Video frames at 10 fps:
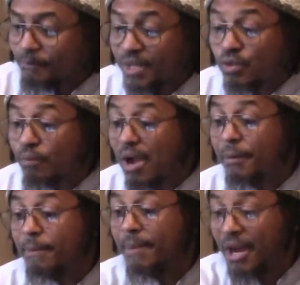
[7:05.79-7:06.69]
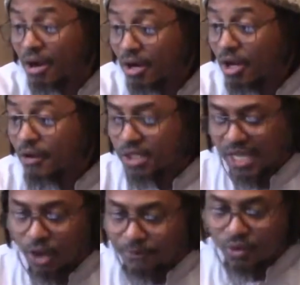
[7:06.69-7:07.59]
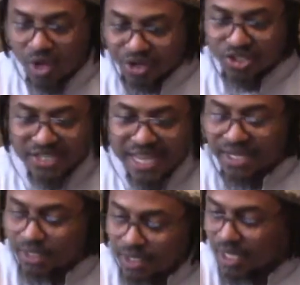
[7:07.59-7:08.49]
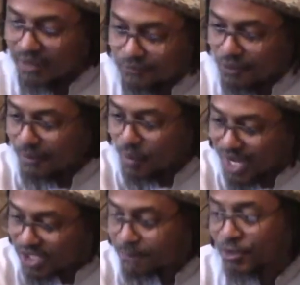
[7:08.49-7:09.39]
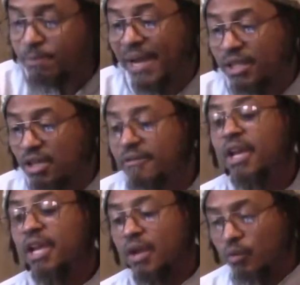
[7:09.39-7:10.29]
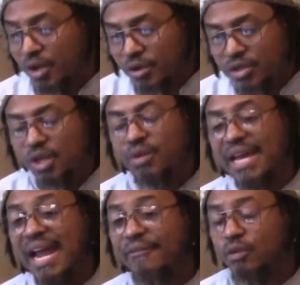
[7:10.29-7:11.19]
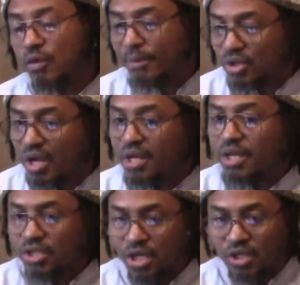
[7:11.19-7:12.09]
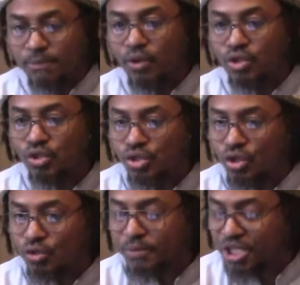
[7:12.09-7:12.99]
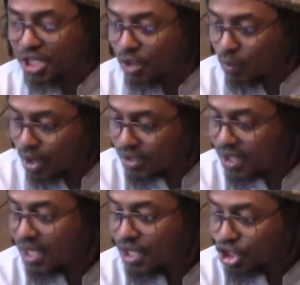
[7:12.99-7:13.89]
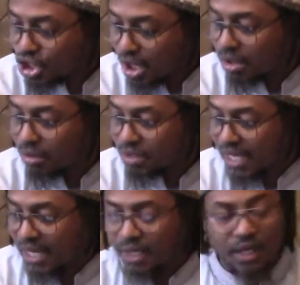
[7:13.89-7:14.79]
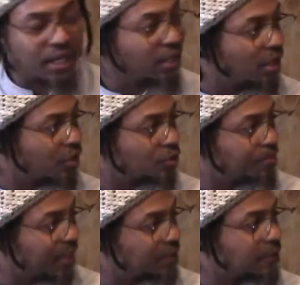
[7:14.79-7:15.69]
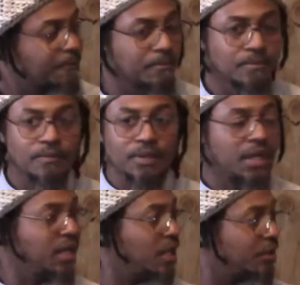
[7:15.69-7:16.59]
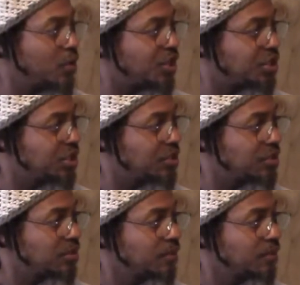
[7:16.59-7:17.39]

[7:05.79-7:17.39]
These will probably be better to help you understand it from a Western perspective. And we'll deal with that after Ramadan to expose you to those particular works. Inshallah ta'ala. And Allah knows best. Any other questions?